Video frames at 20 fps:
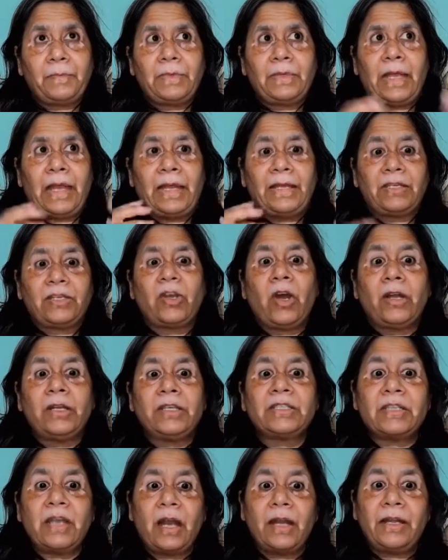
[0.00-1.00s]
and got
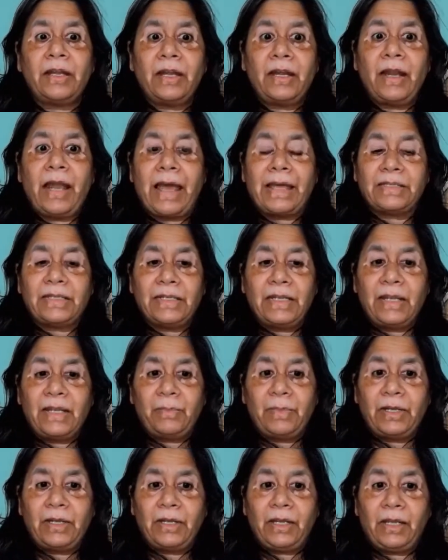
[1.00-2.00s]
started as a
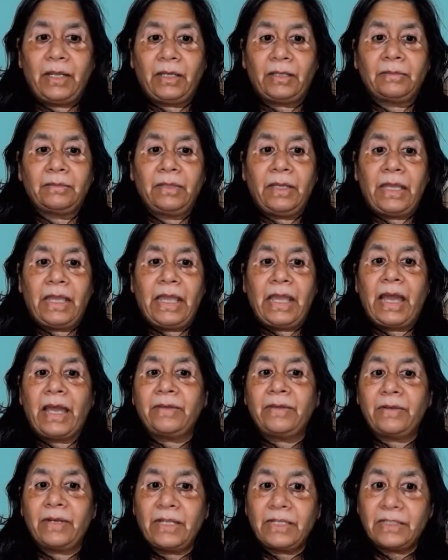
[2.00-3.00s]
deep learning
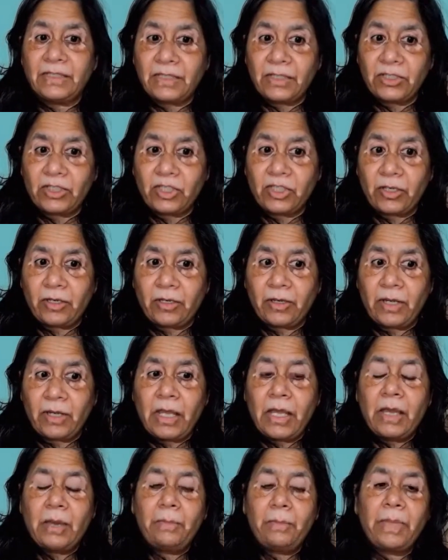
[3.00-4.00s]
AI researcher
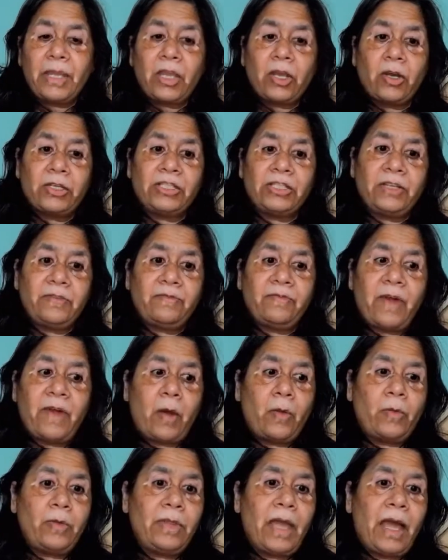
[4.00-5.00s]
because she
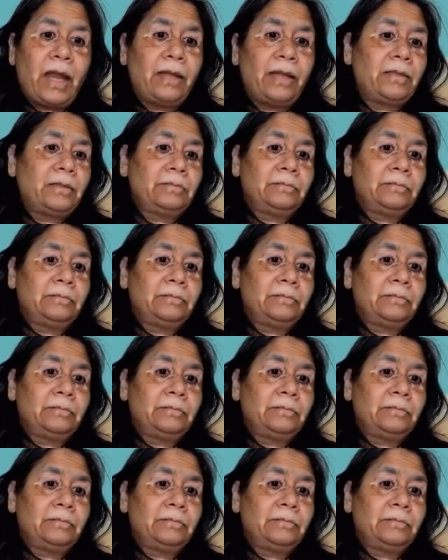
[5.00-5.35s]
found that